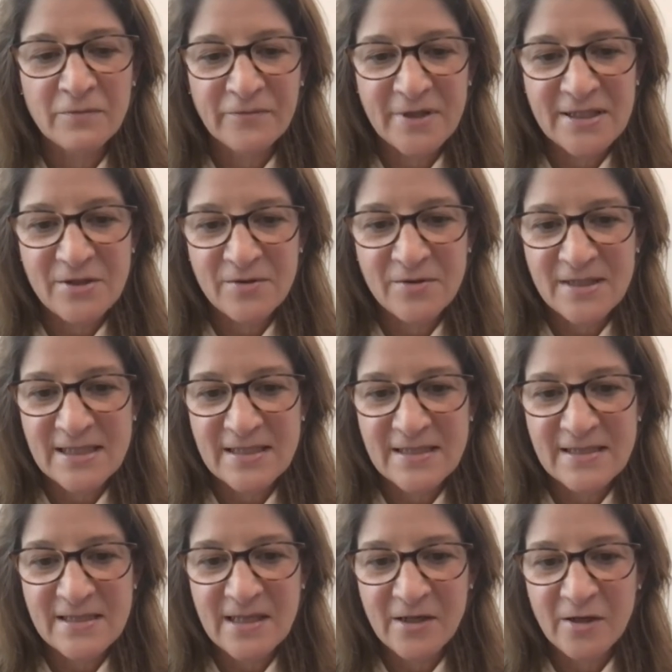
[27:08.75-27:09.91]

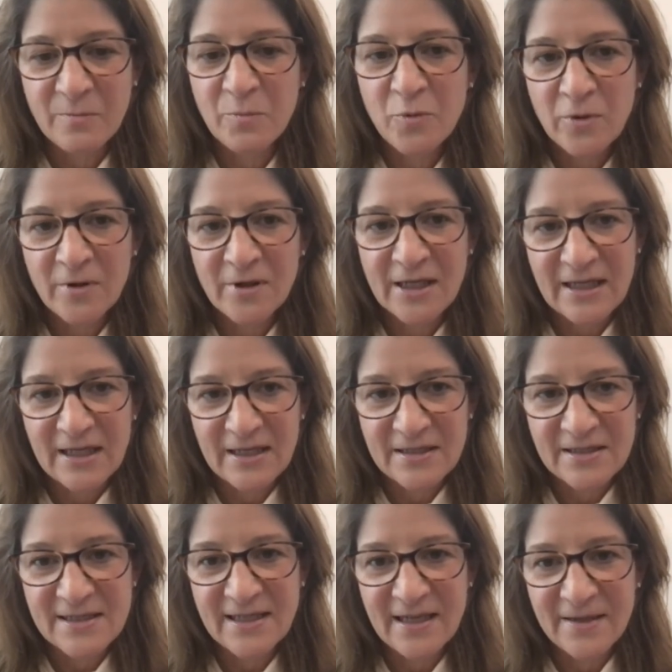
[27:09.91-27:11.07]
resources that are poured
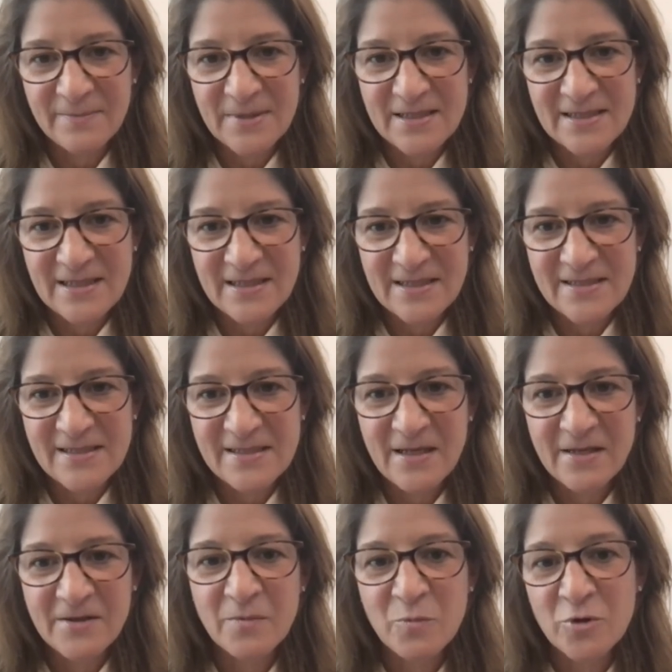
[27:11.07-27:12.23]
into campuses,
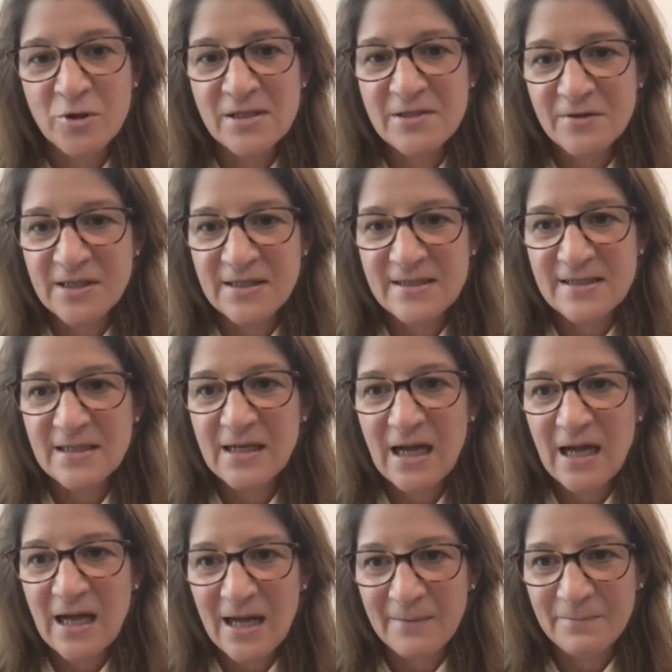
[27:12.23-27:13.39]
the more students
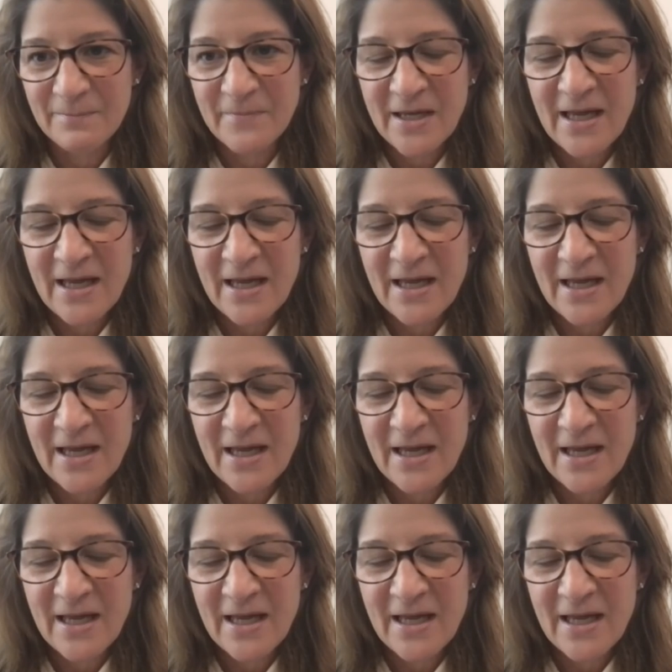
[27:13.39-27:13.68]
come.